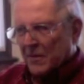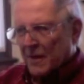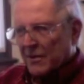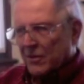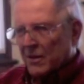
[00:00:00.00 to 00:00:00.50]

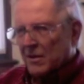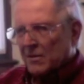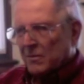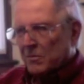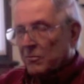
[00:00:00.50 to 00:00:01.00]
it's
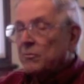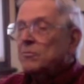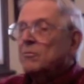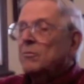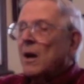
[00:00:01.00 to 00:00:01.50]

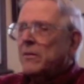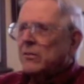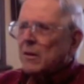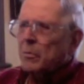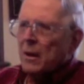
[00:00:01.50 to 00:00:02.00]

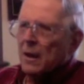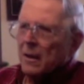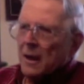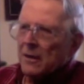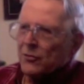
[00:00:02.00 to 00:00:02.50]
just a plug.
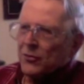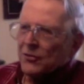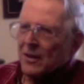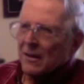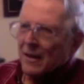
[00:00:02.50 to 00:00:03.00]
It's for
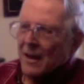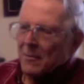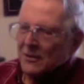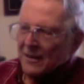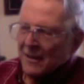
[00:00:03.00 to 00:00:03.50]
sale on
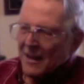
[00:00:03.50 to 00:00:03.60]
Amazon.